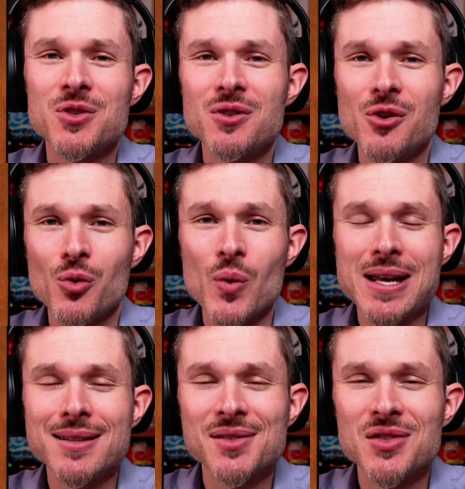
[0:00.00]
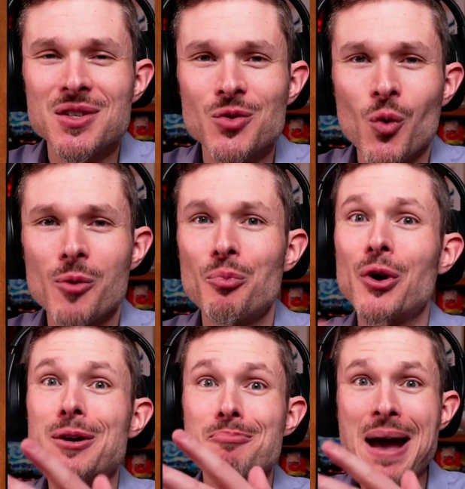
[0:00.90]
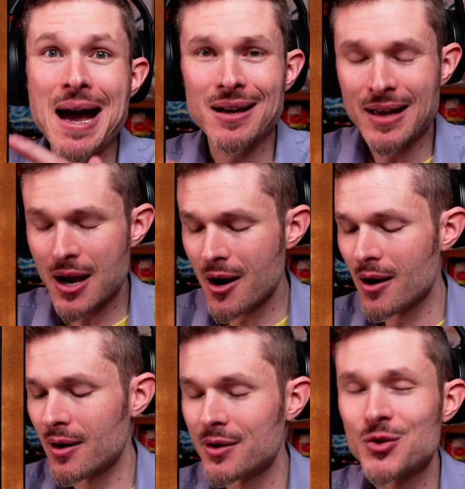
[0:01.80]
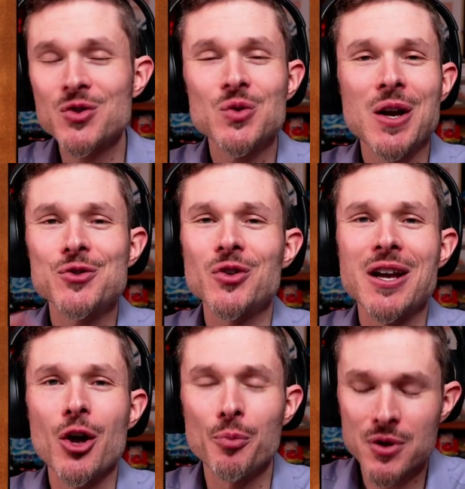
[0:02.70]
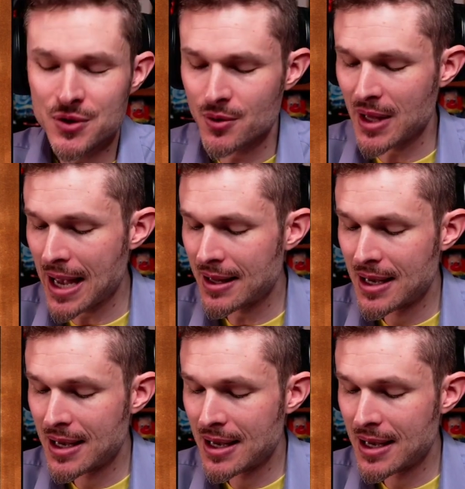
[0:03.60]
your weaknesses or bring them back a hair, your strengths are going to help you do that.